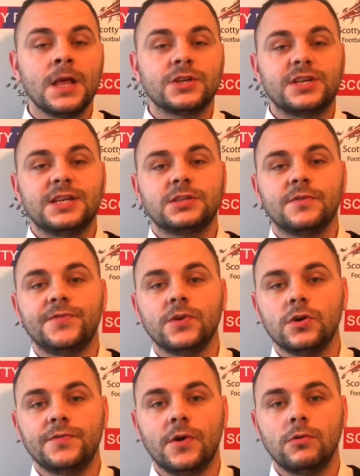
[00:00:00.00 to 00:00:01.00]
So that's the
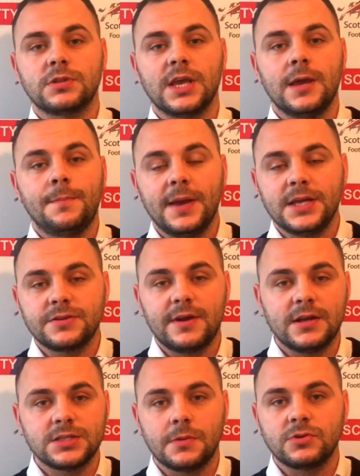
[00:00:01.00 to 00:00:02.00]
fourfold there. Pays
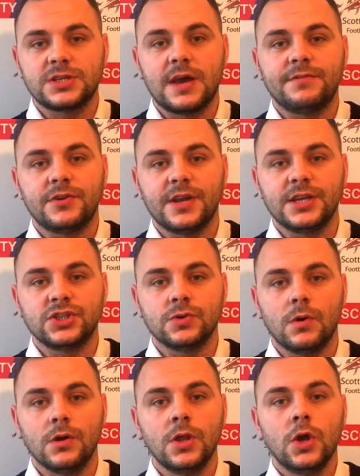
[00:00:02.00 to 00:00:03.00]
around about 7 or 8 to
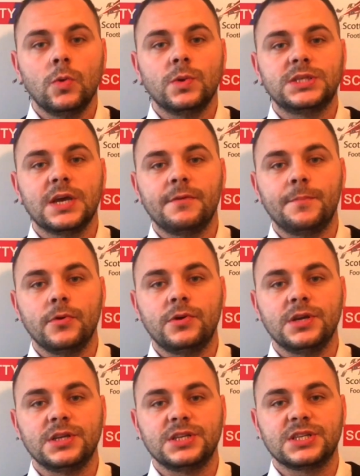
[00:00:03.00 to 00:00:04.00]
1, whichever
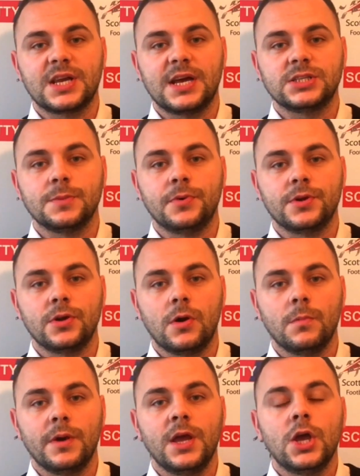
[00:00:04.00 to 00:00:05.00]
bookie you decide to put it
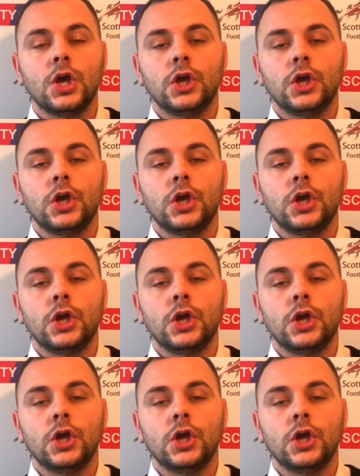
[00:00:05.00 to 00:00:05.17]
on with.